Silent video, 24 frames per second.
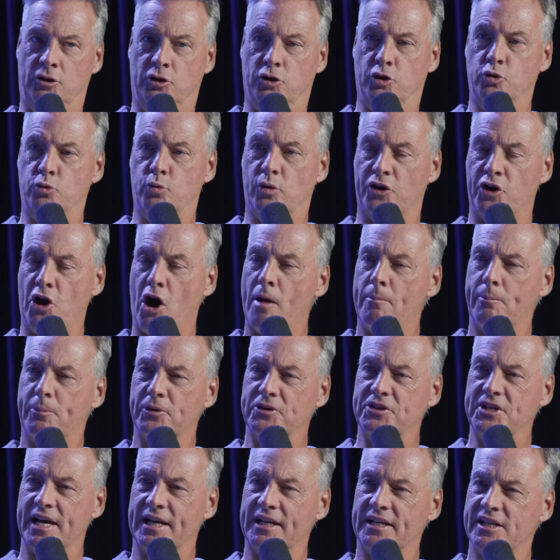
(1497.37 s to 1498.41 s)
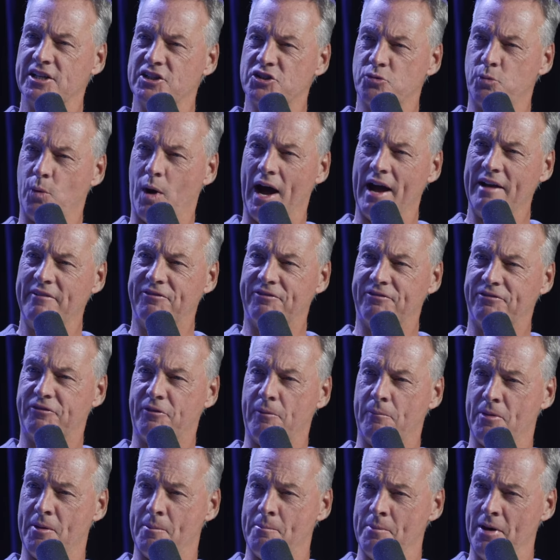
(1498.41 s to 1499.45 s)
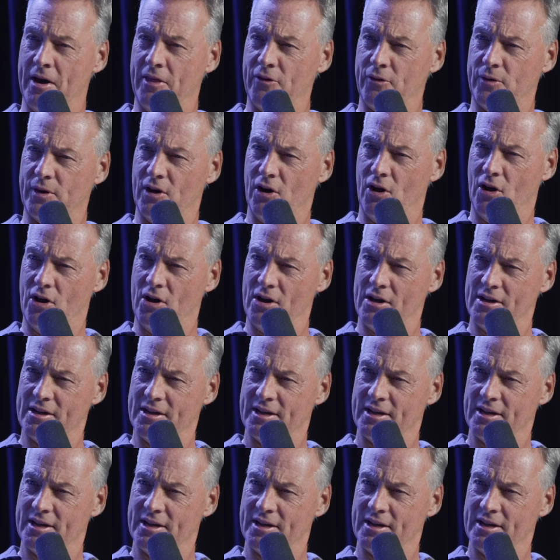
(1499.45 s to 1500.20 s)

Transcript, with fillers: who will not protect his wife from the mother in law,